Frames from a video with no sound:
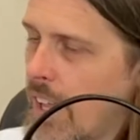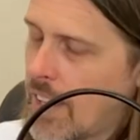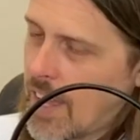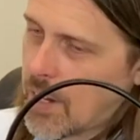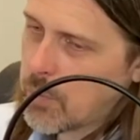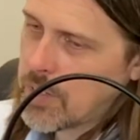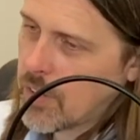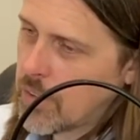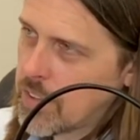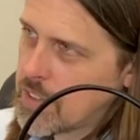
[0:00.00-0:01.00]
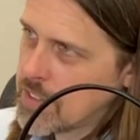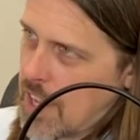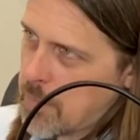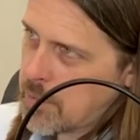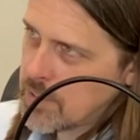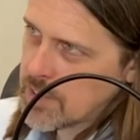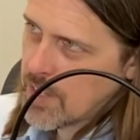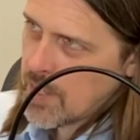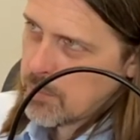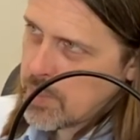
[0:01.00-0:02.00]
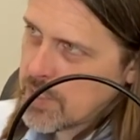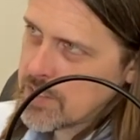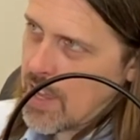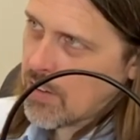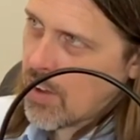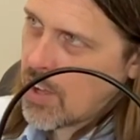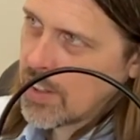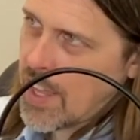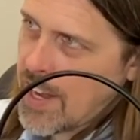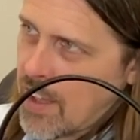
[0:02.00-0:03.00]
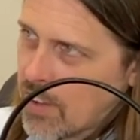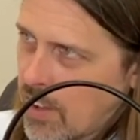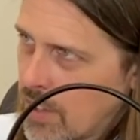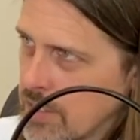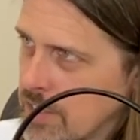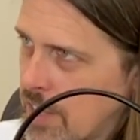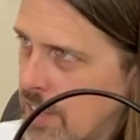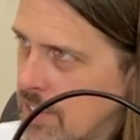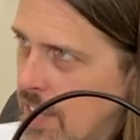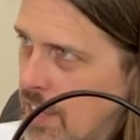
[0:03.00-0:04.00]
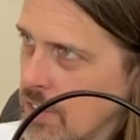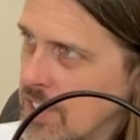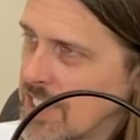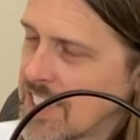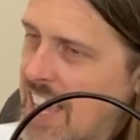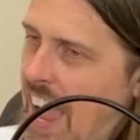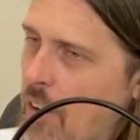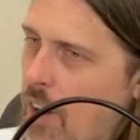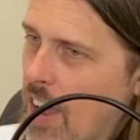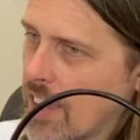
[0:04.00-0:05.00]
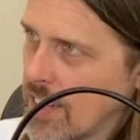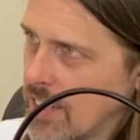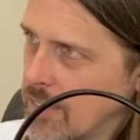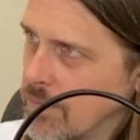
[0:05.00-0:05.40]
And how do we know that this happened? Because online alcohol sales skyrocketed.